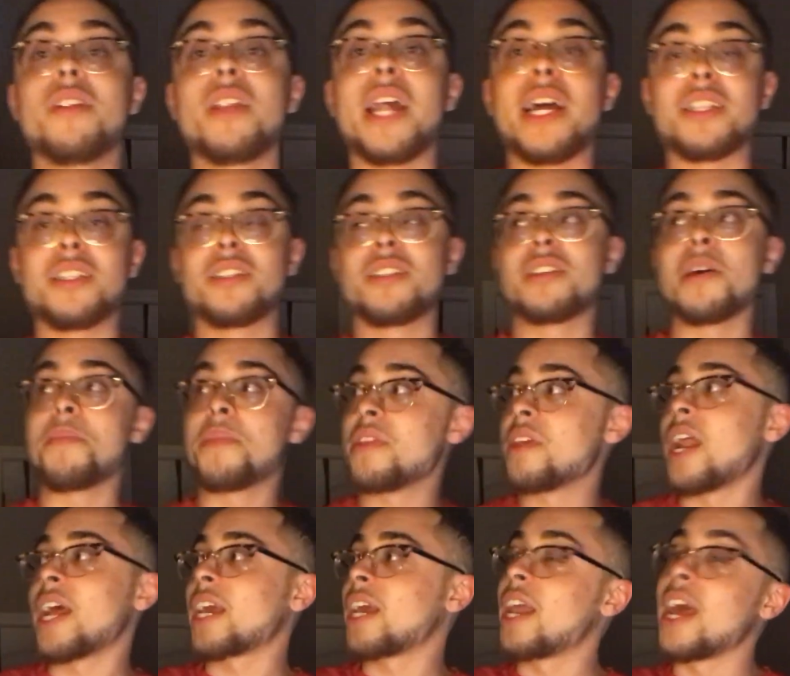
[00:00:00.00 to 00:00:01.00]
that's
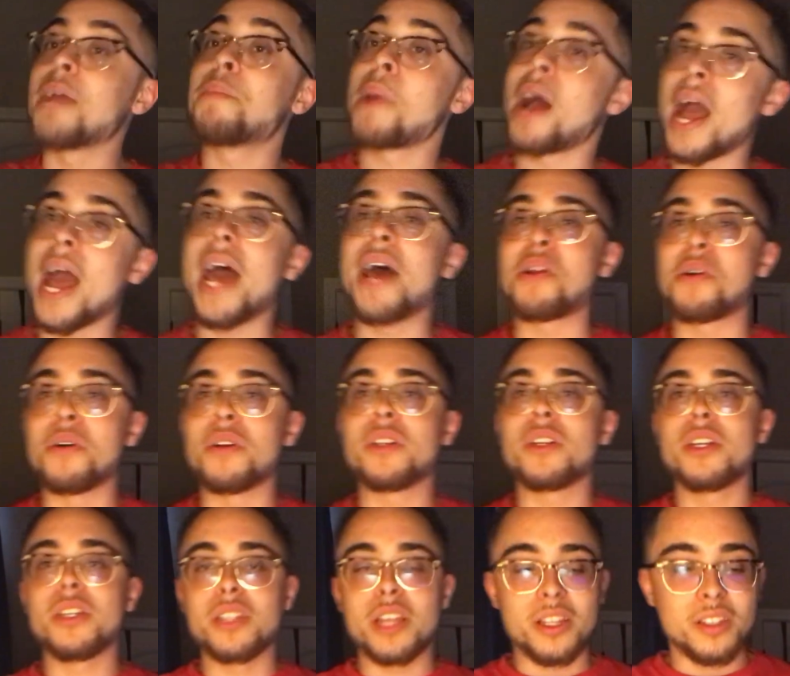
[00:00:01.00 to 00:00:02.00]
something that I can hang my hat on
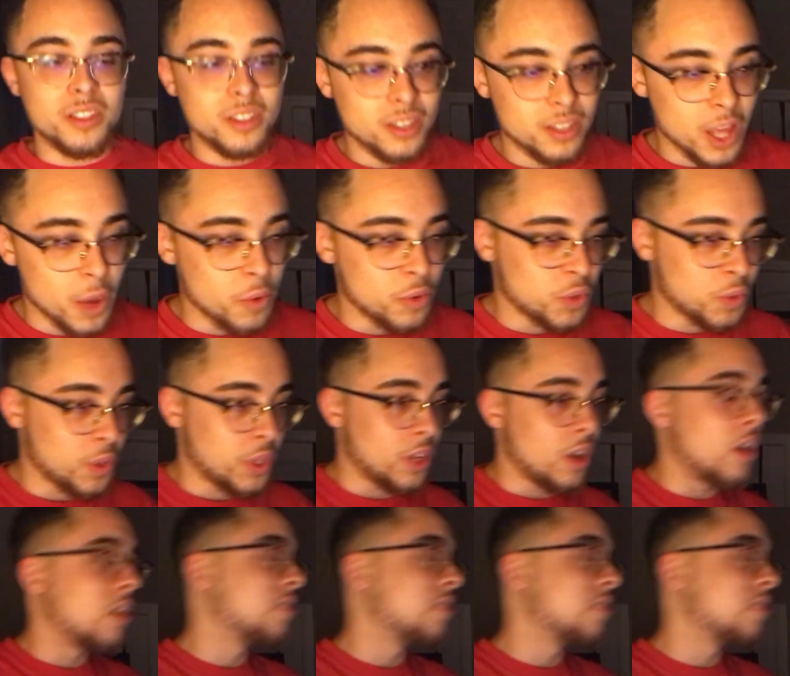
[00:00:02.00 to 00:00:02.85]
because that was really